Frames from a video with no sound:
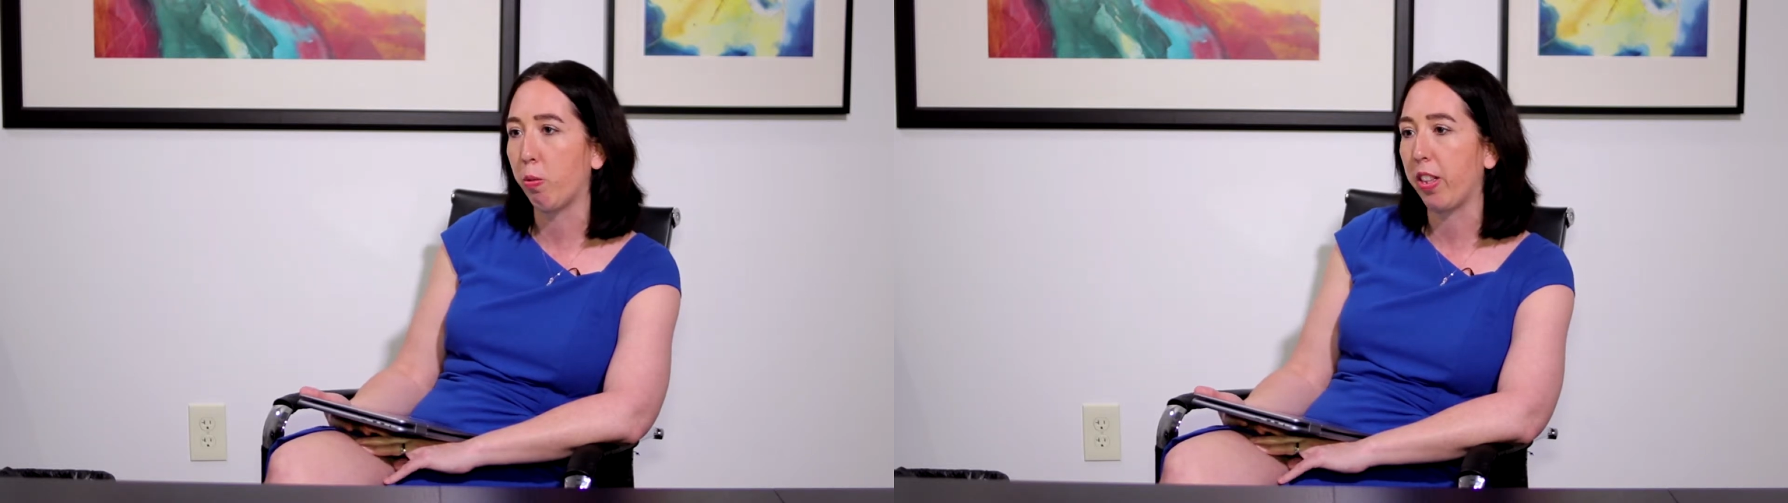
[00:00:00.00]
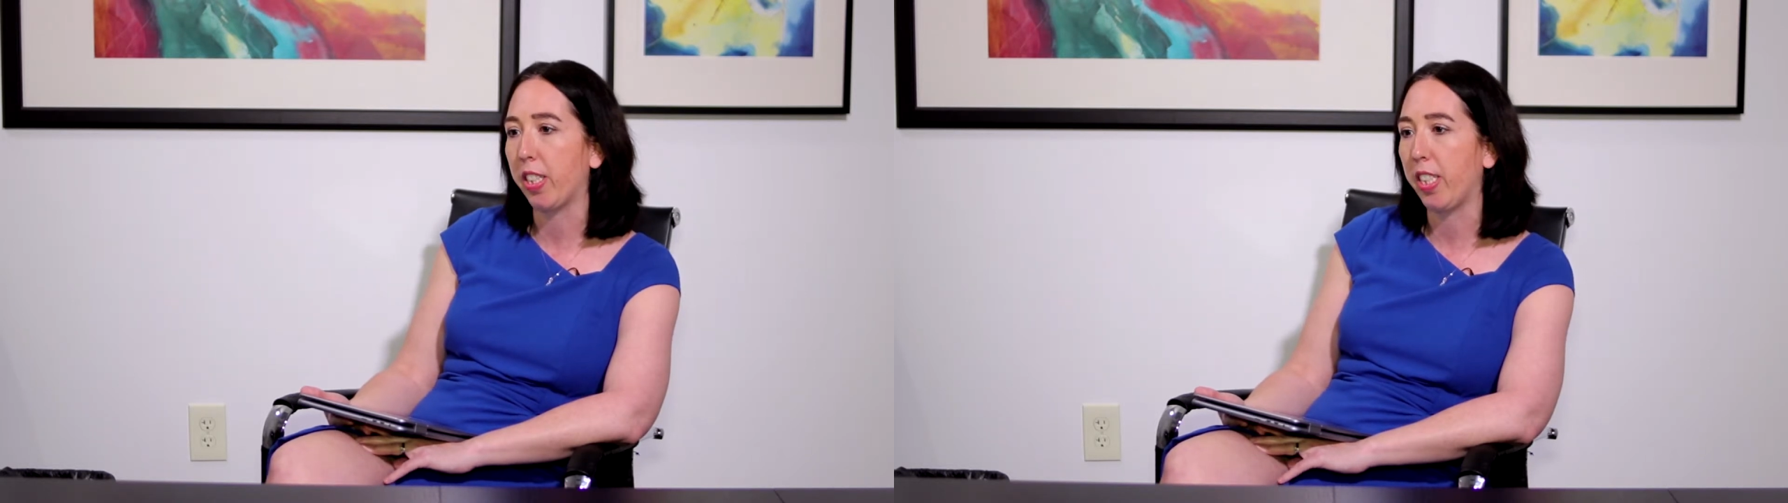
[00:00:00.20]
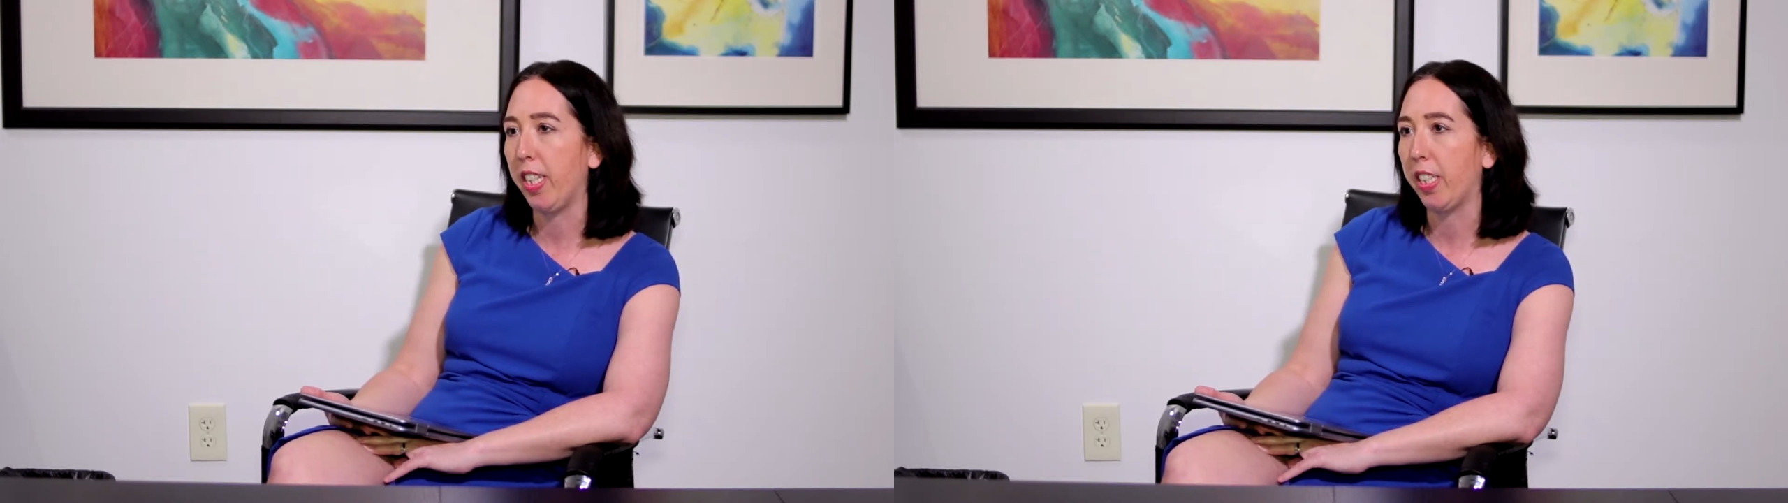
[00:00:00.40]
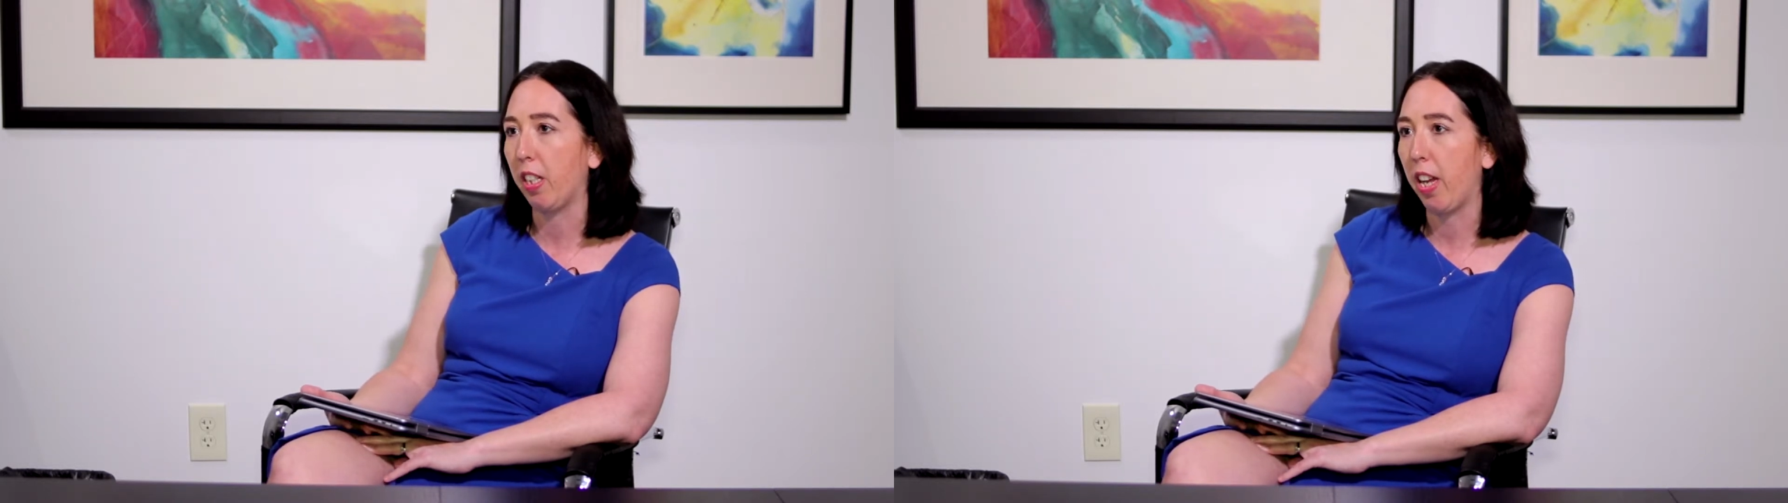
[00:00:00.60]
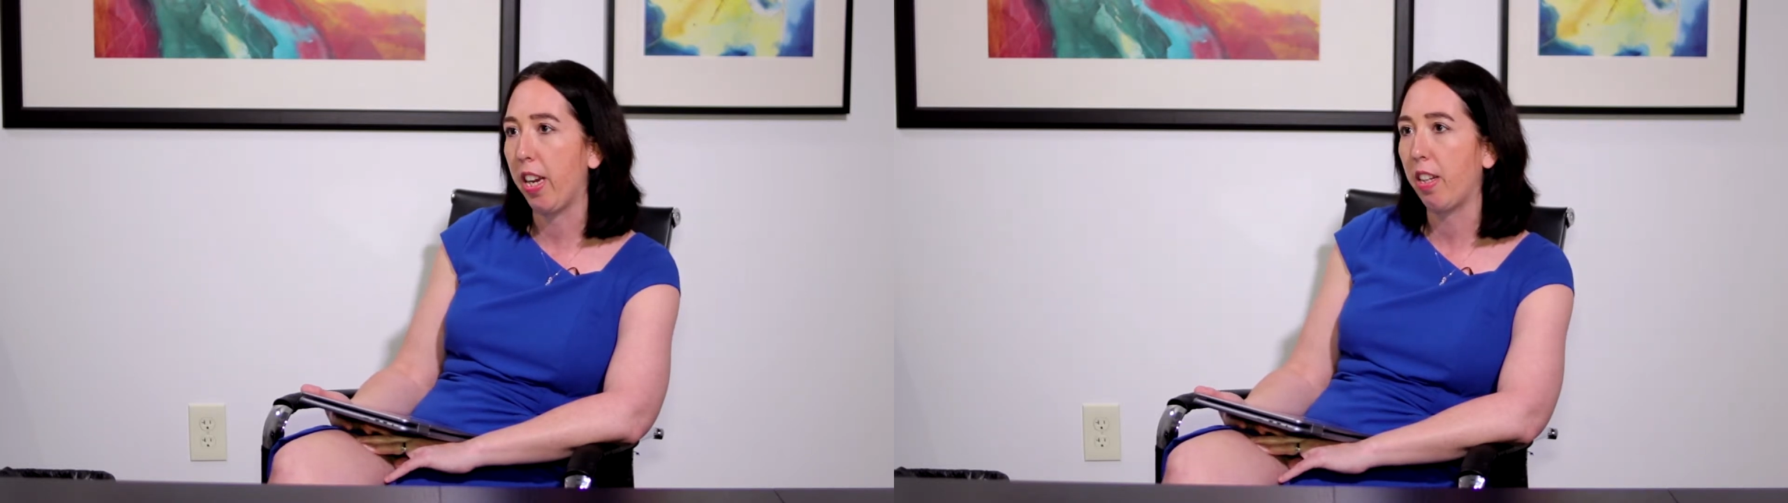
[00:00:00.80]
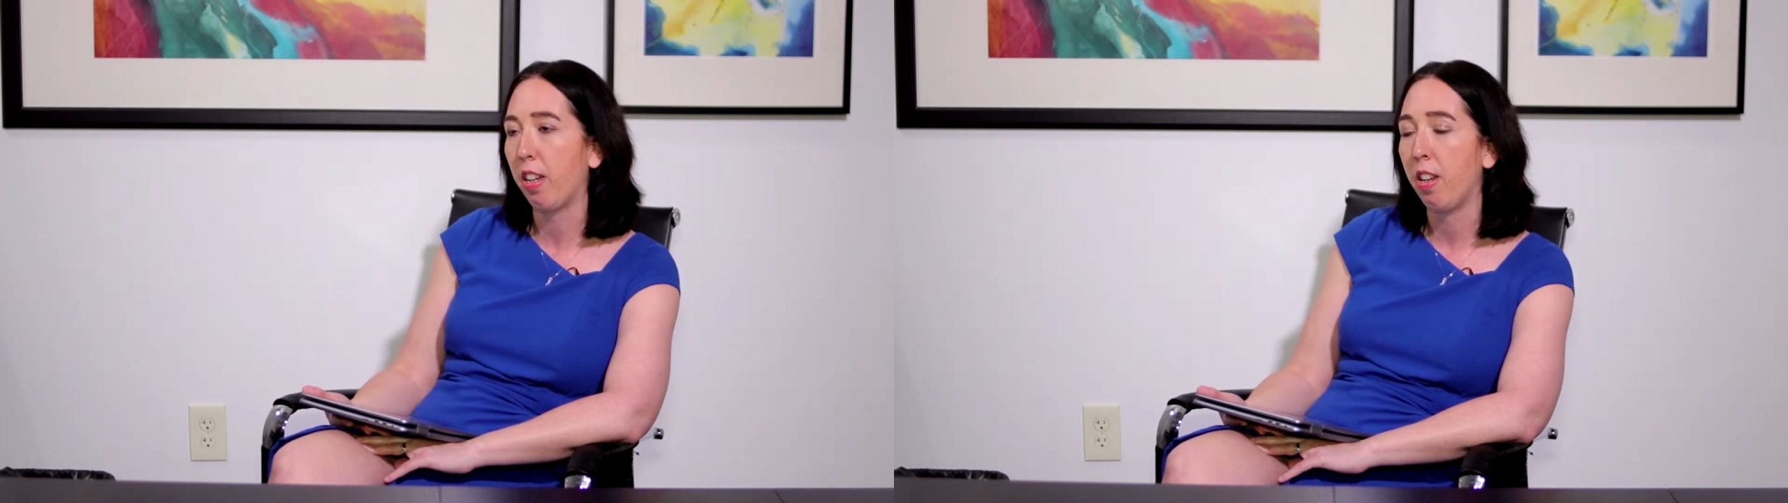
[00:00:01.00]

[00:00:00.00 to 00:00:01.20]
what the city's like,